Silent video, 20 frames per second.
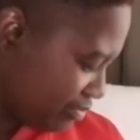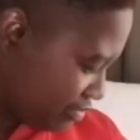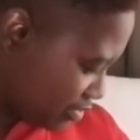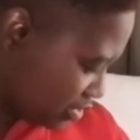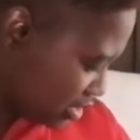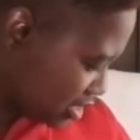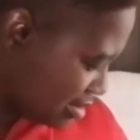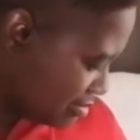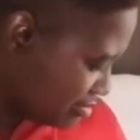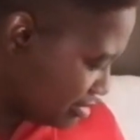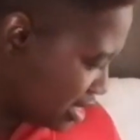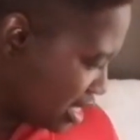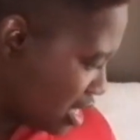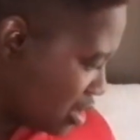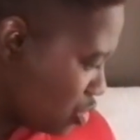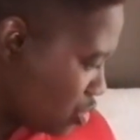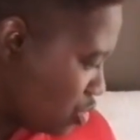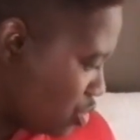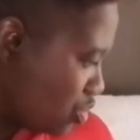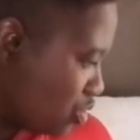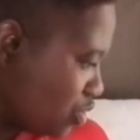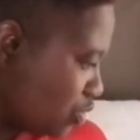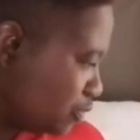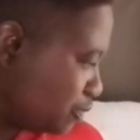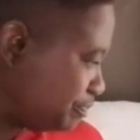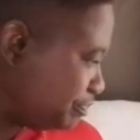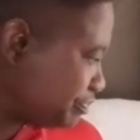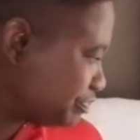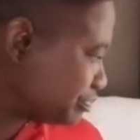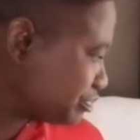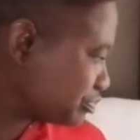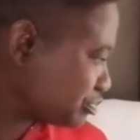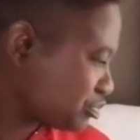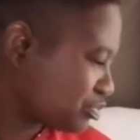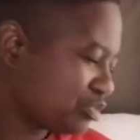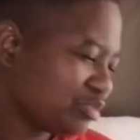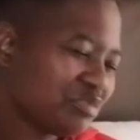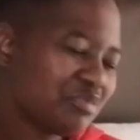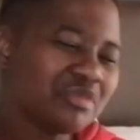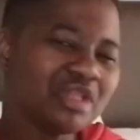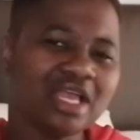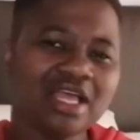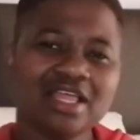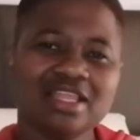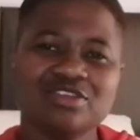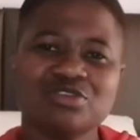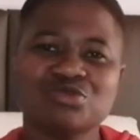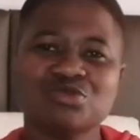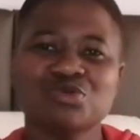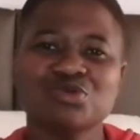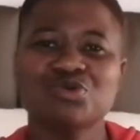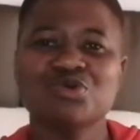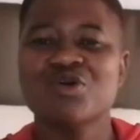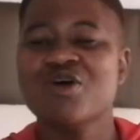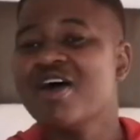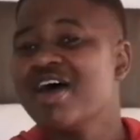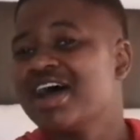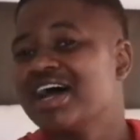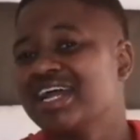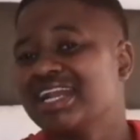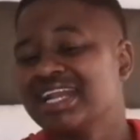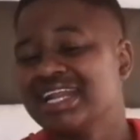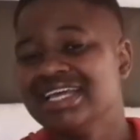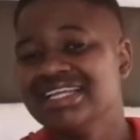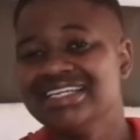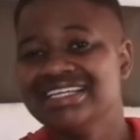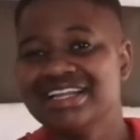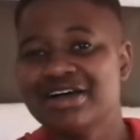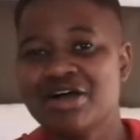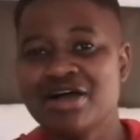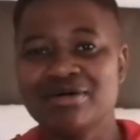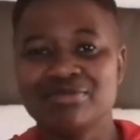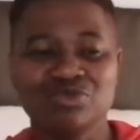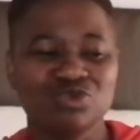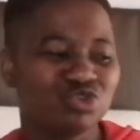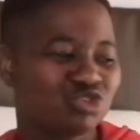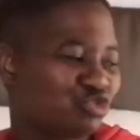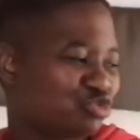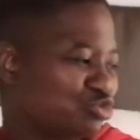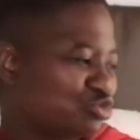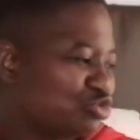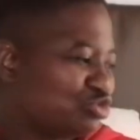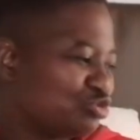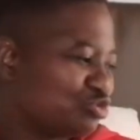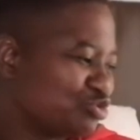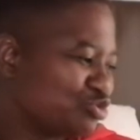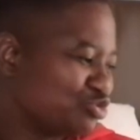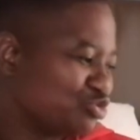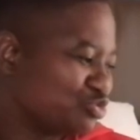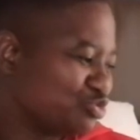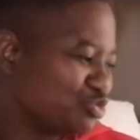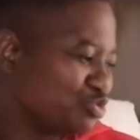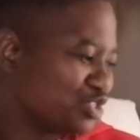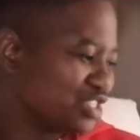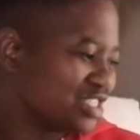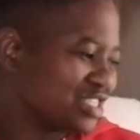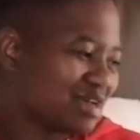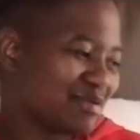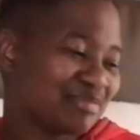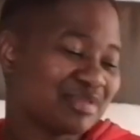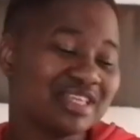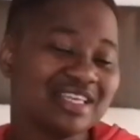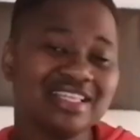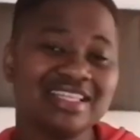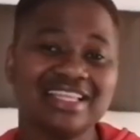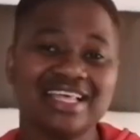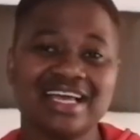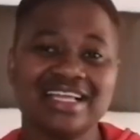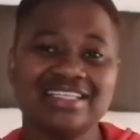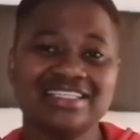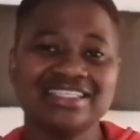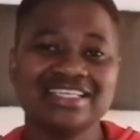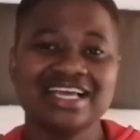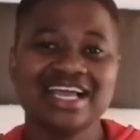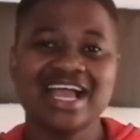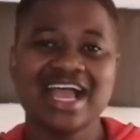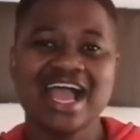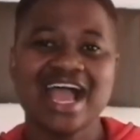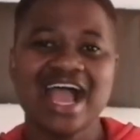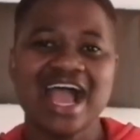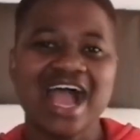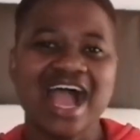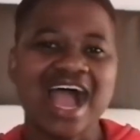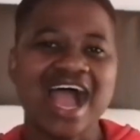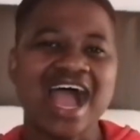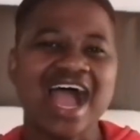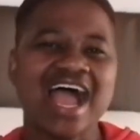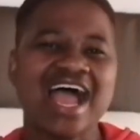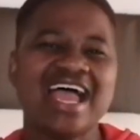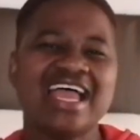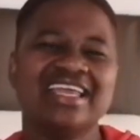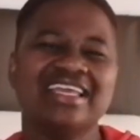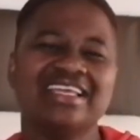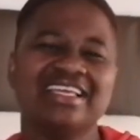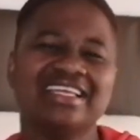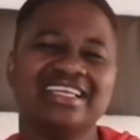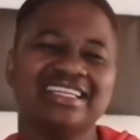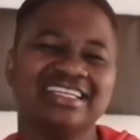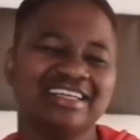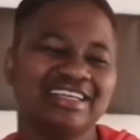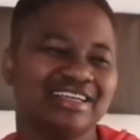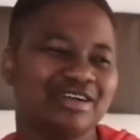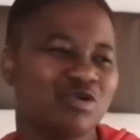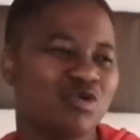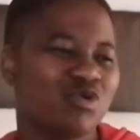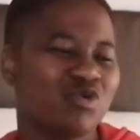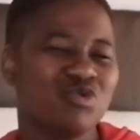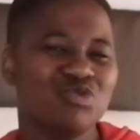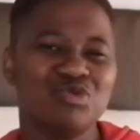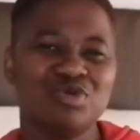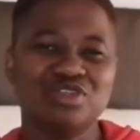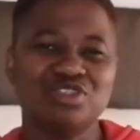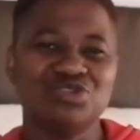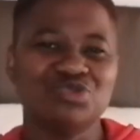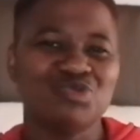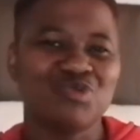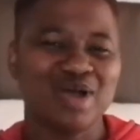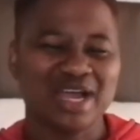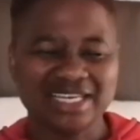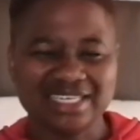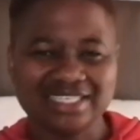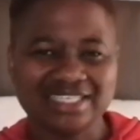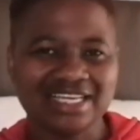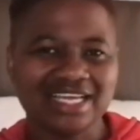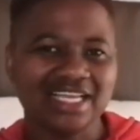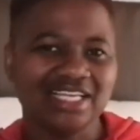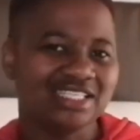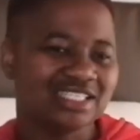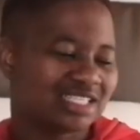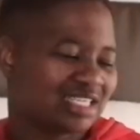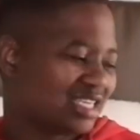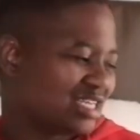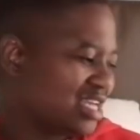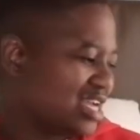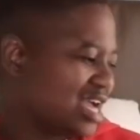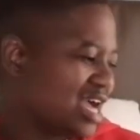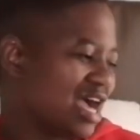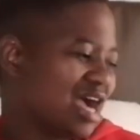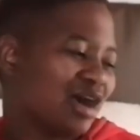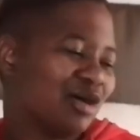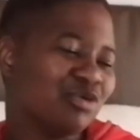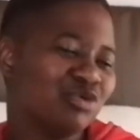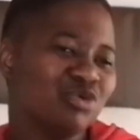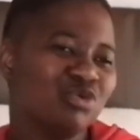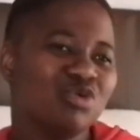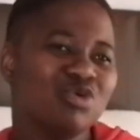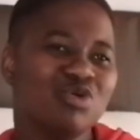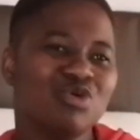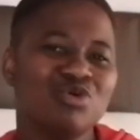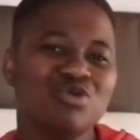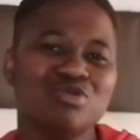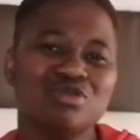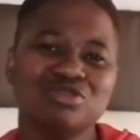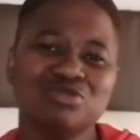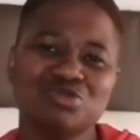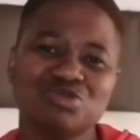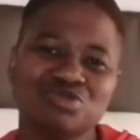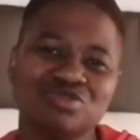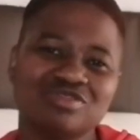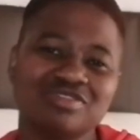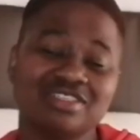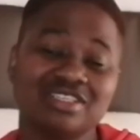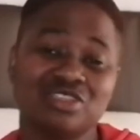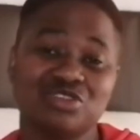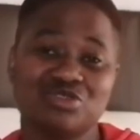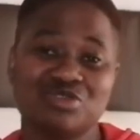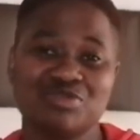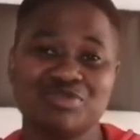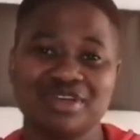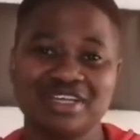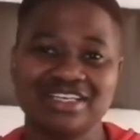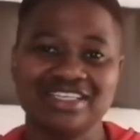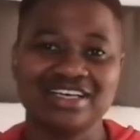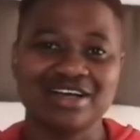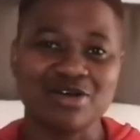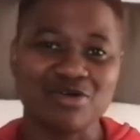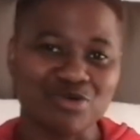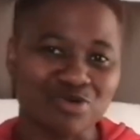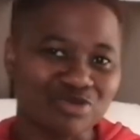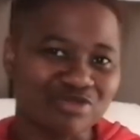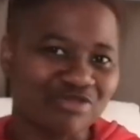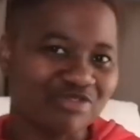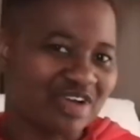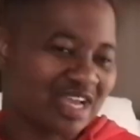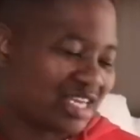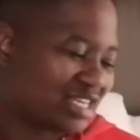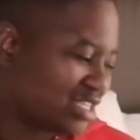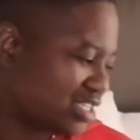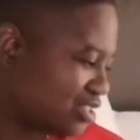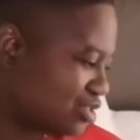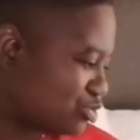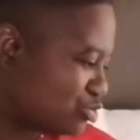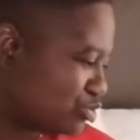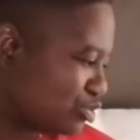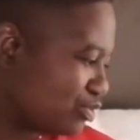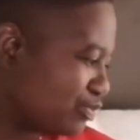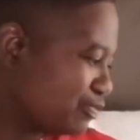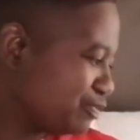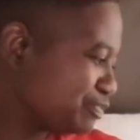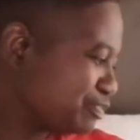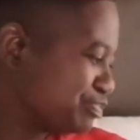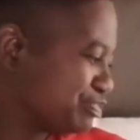for some decor. So right now I'm going to show you something that I always wanted. I will always go to the shop and I won't find it. So